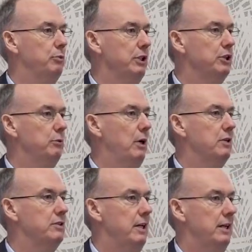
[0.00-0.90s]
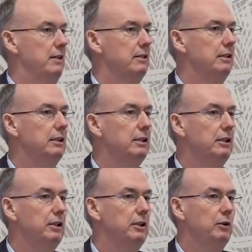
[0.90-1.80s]
to bring to our state?
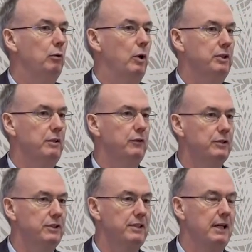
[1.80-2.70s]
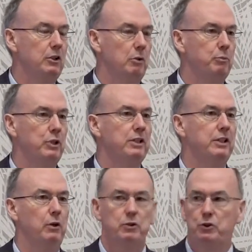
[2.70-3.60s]
What difference is that going to bring
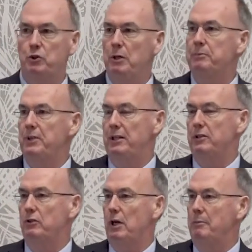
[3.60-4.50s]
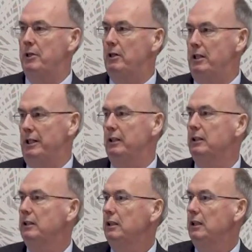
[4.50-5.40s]
to those trips I described earlier?
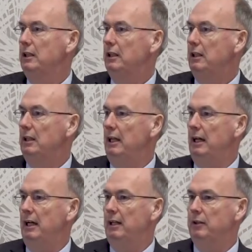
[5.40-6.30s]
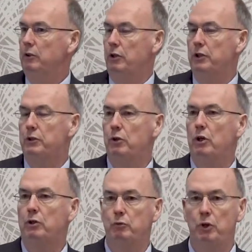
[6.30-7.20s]
Could a
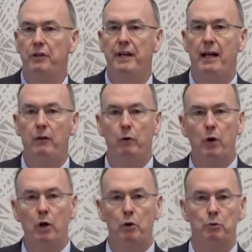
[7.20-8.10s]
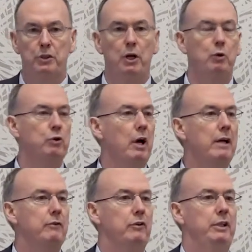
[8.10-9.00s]
truck run down the road with no
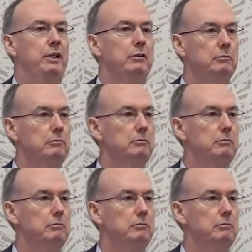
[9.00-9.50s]
driver in it